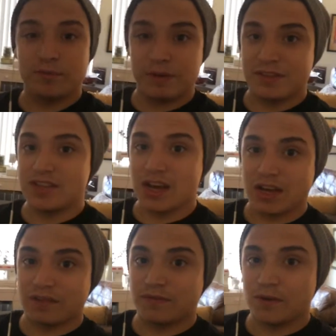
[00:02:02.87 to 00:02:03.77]
been a
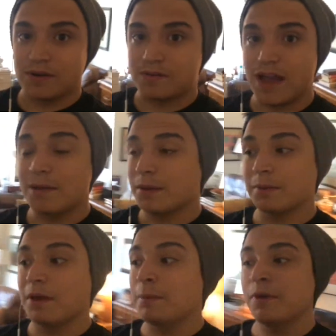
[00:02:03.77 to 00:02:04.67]
sucker for. I,
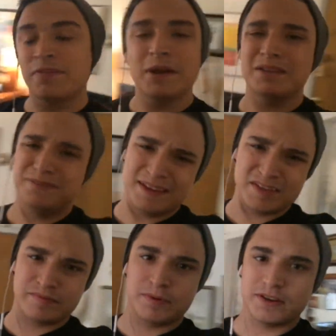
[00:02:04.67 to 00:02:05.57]
I'm a very
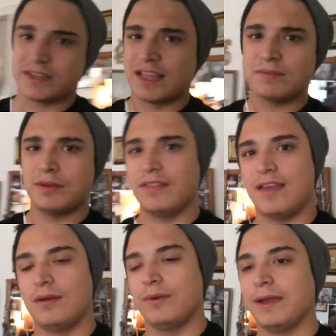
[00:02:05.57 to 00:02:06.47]
festive person. Let's put it
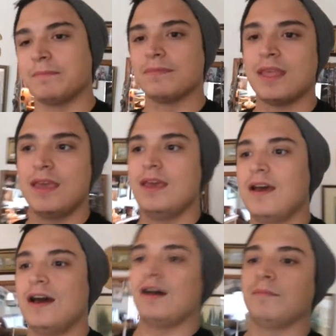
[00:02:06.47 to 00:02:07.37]
that way.
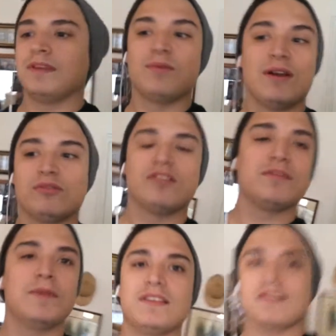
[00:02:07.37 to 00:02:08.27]
Um, around
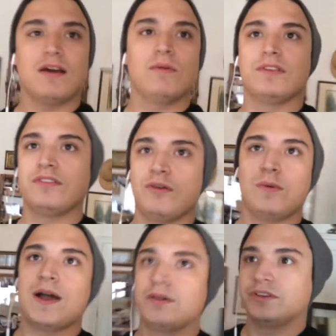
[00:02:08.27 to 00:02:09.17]
Christmas, I always go
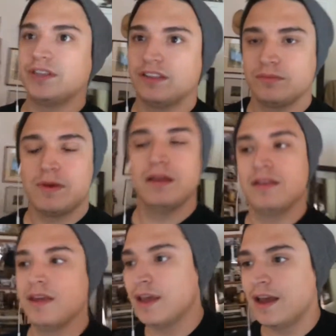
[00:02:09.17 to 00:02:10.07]
out and get some
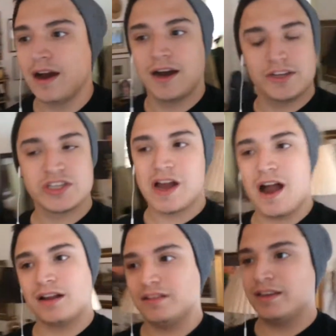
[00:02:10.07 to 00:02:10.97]
hot
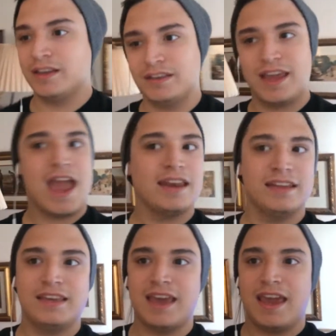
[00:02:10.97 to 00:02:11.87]
chocolate, candy
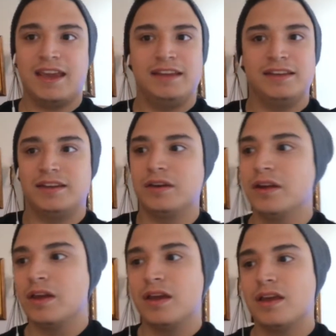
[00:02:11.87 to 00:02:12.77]
cane,
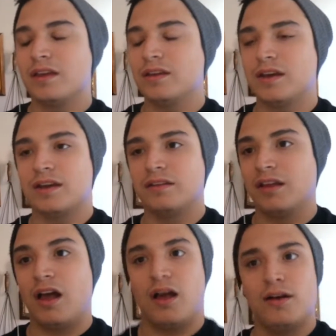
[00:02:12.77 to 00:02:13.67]
and uh,
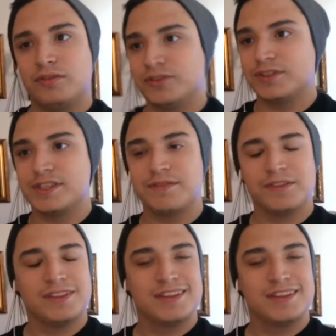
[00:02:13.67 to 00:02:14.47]
all sorts of different